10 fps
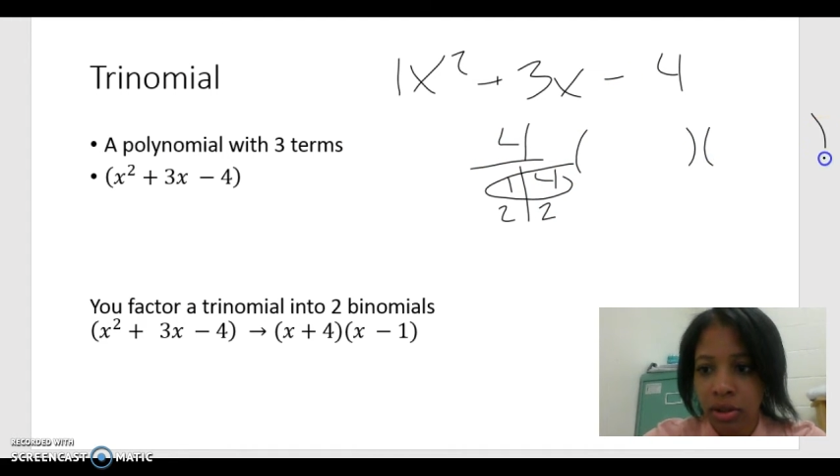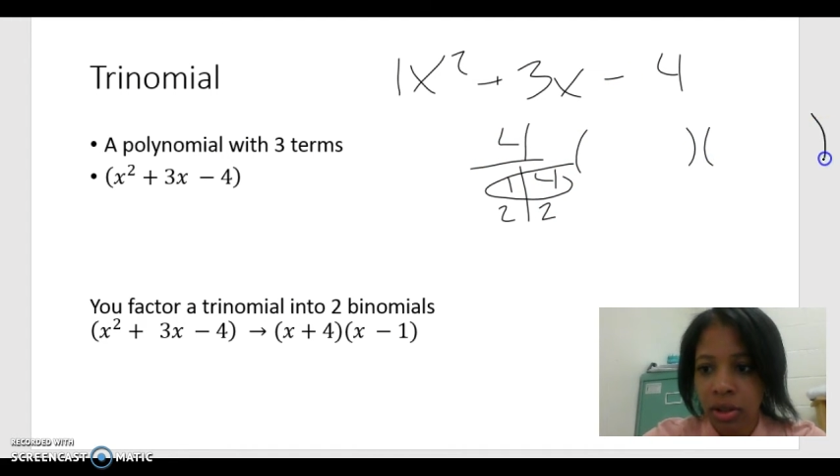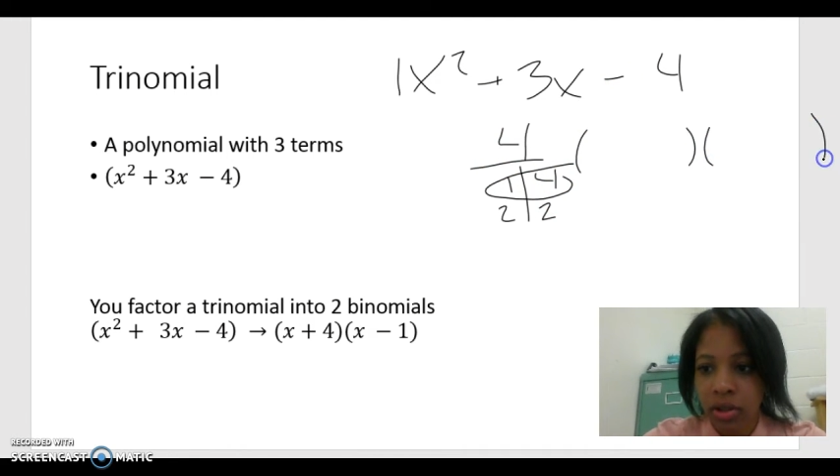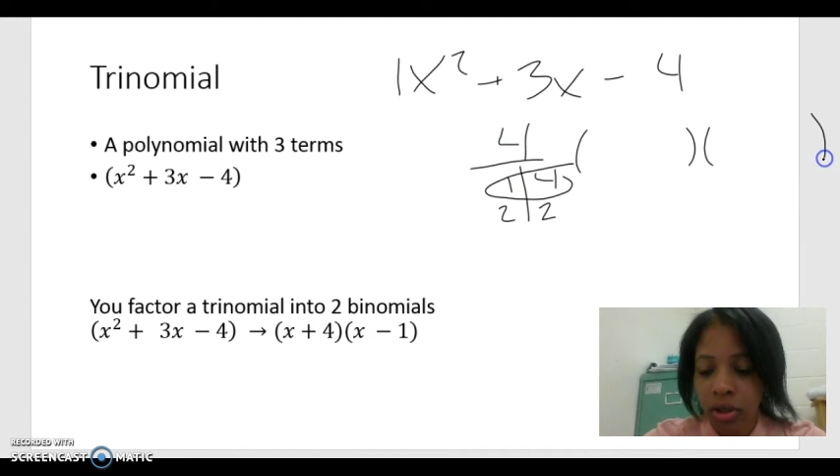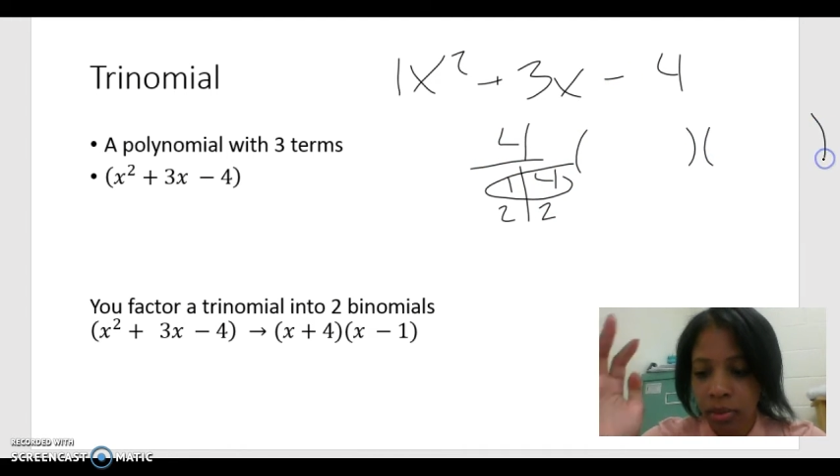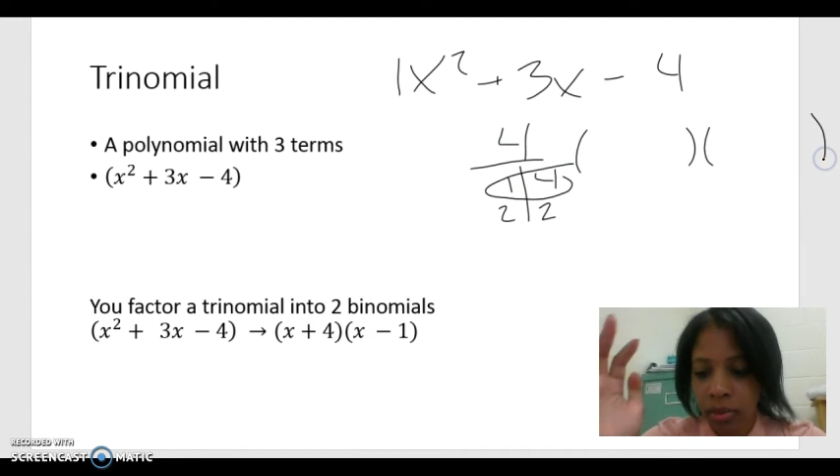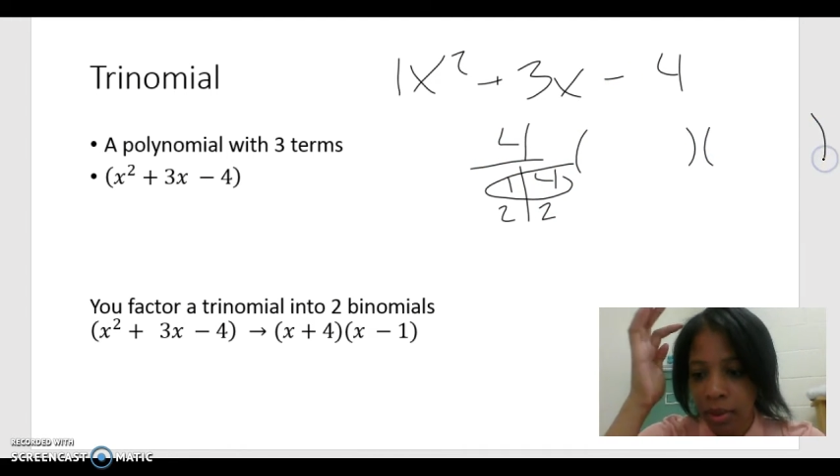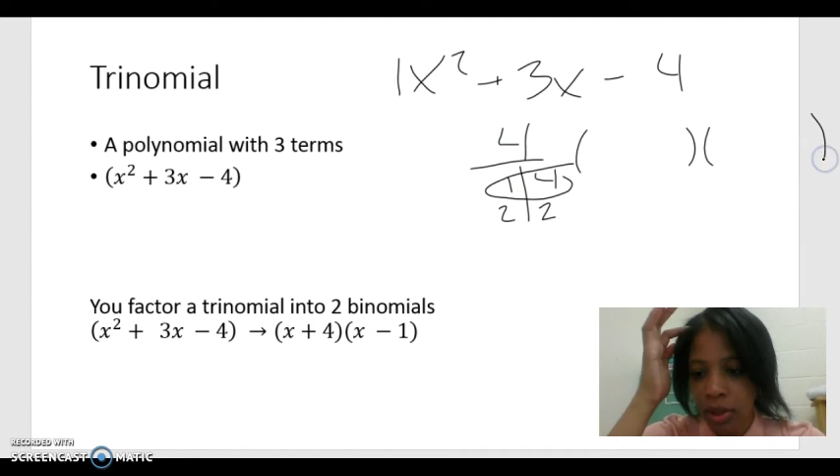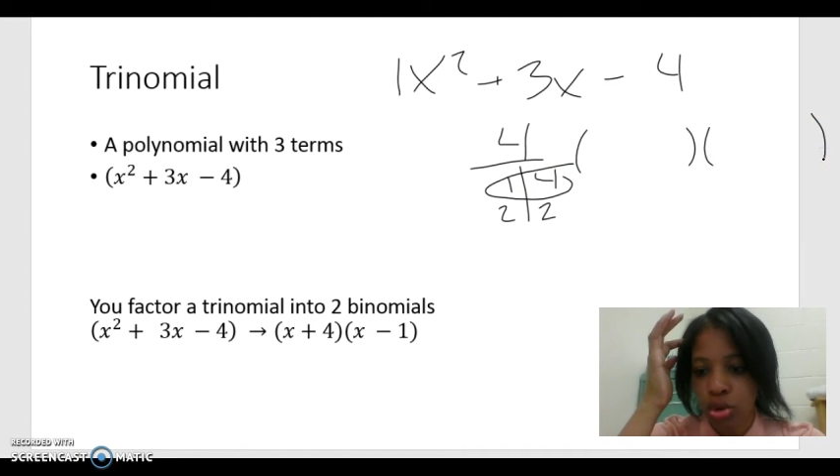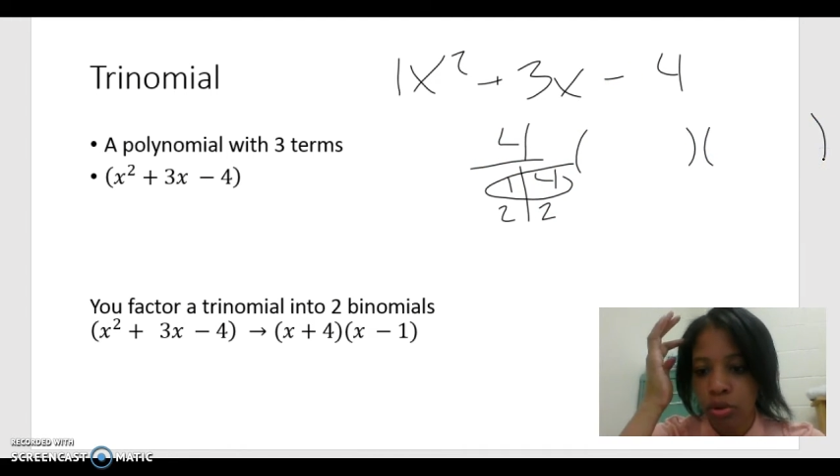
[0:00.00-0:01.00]
So these are going to be
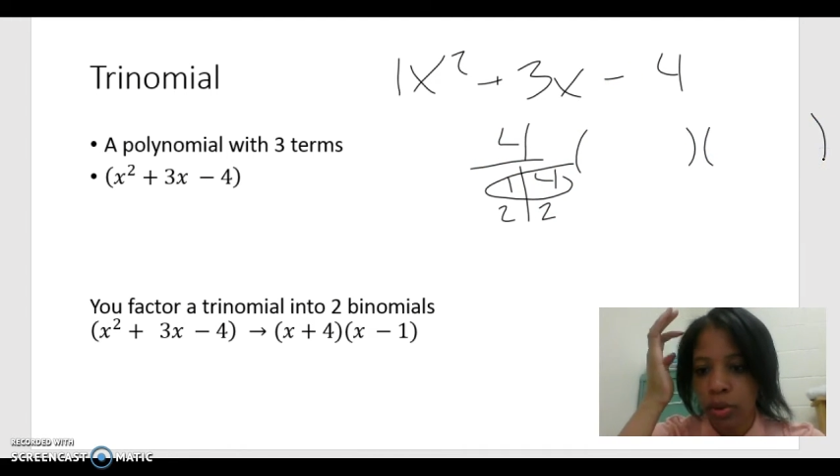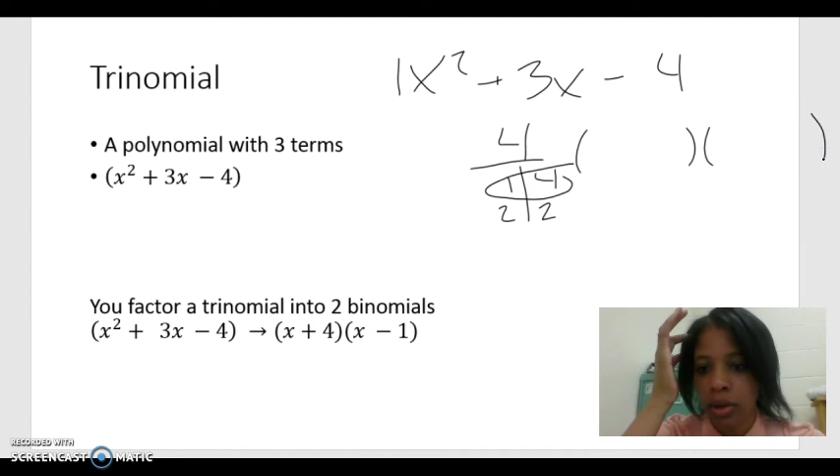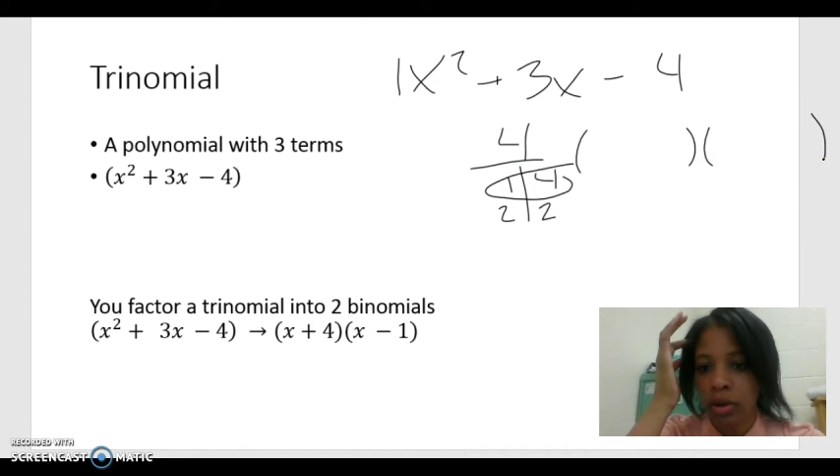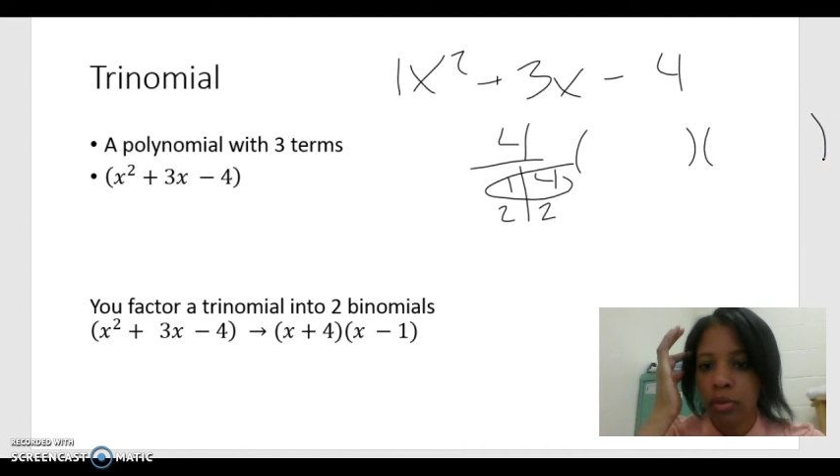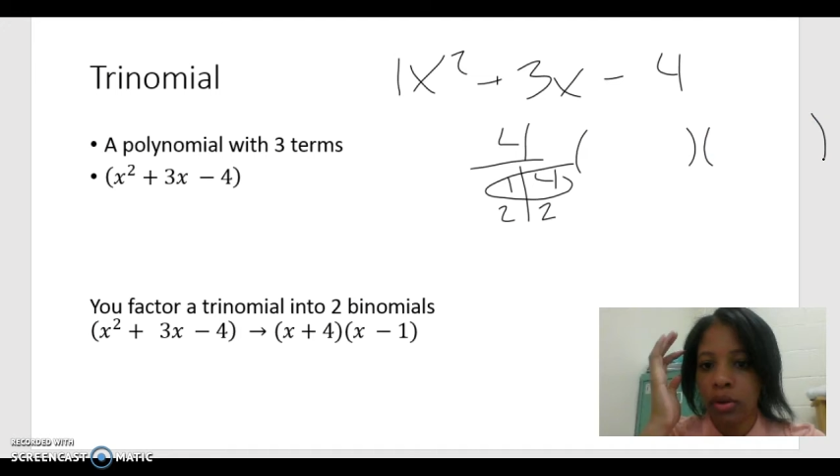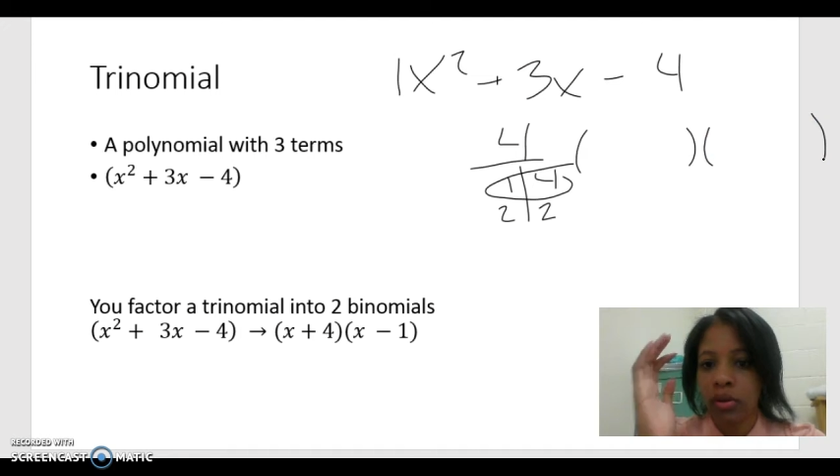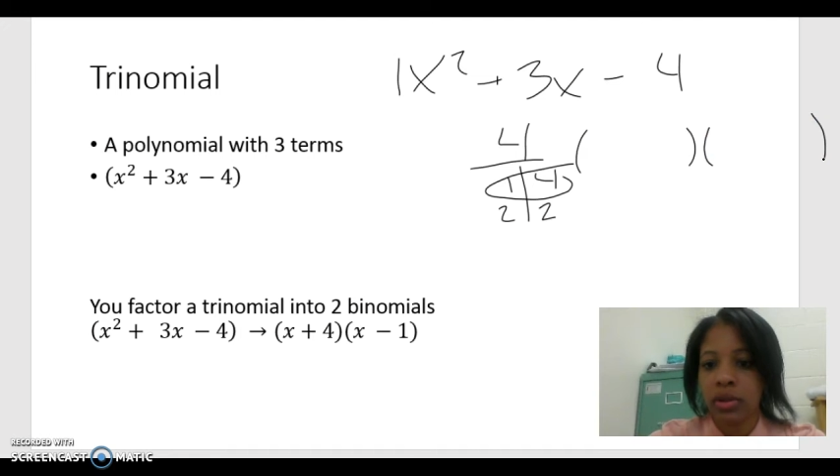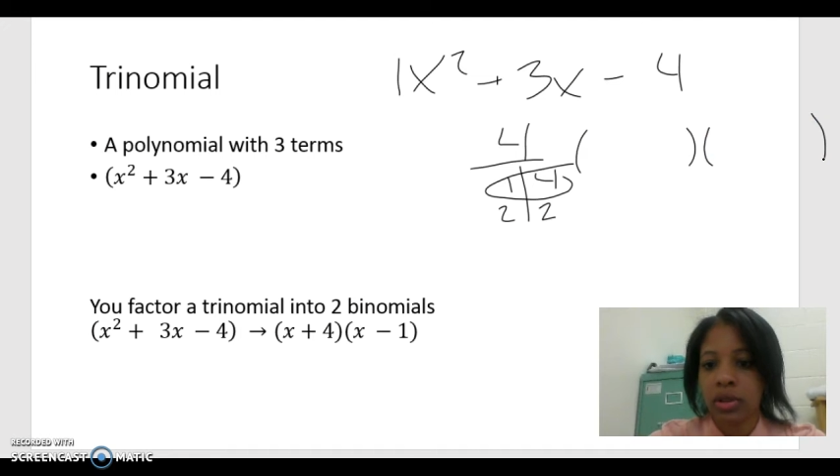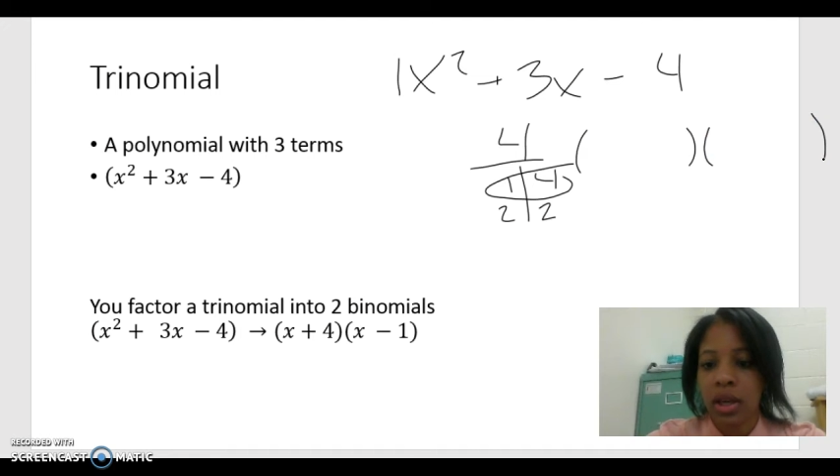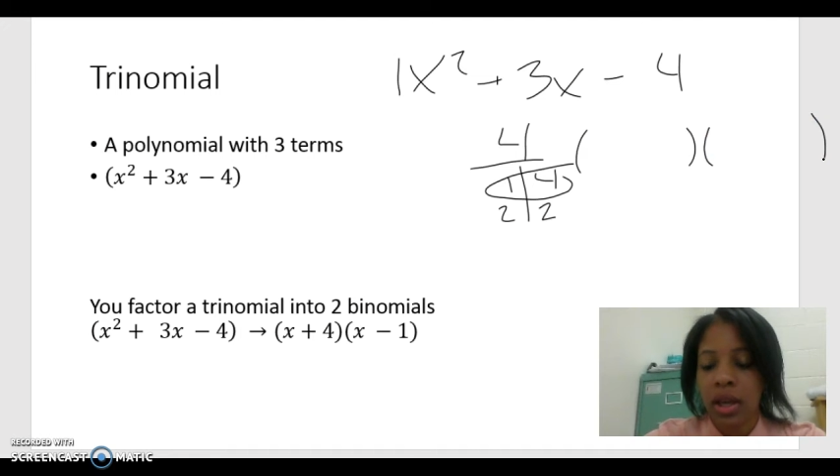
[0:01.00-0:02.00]
my two binomials.